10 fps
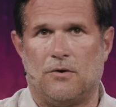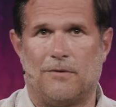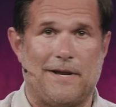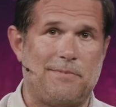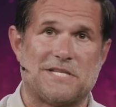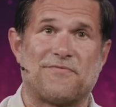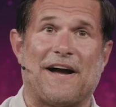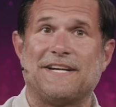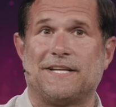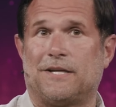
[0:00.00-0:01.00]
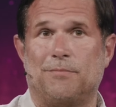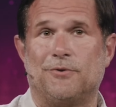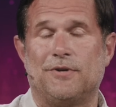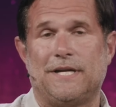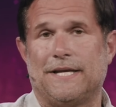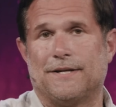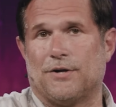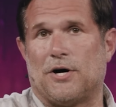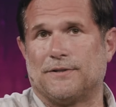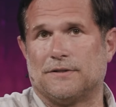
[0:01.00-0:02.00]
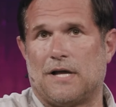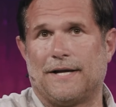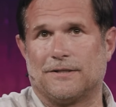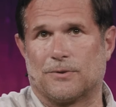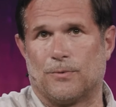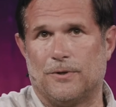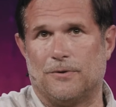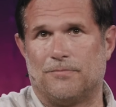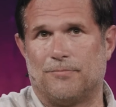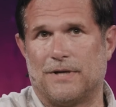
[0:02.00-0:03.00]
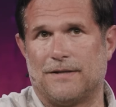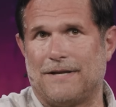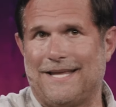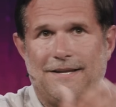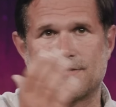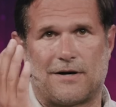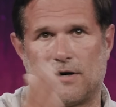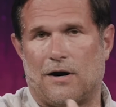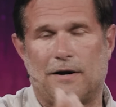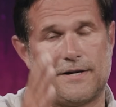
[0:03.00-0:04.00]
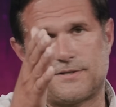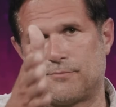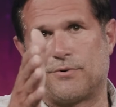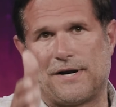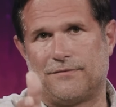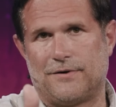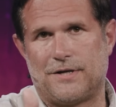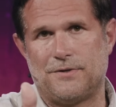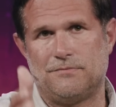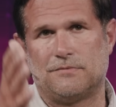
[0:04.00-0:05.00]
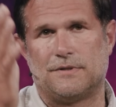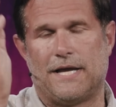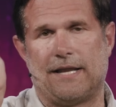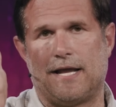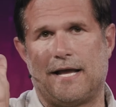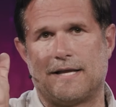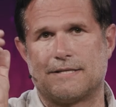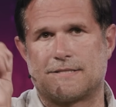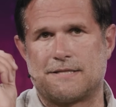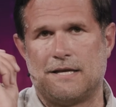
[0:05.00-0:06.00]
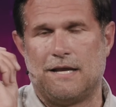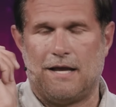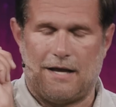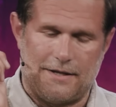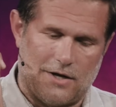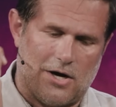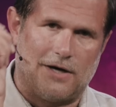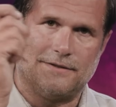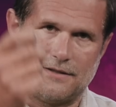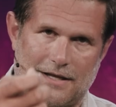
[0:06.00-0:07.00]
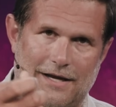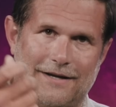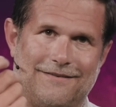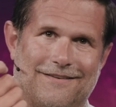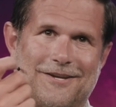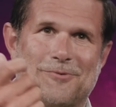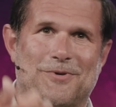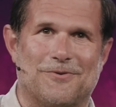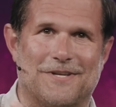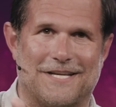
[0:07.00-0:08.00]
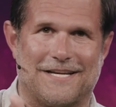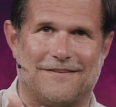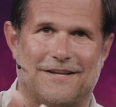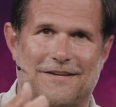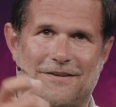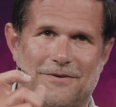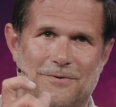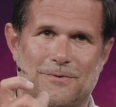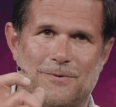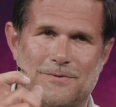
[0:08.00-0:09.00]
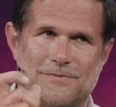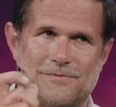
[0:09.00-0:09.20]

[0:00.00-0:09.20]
Or maybe it's finding community in an online group, but it is our heart, it's our prayer for you that as an online community that you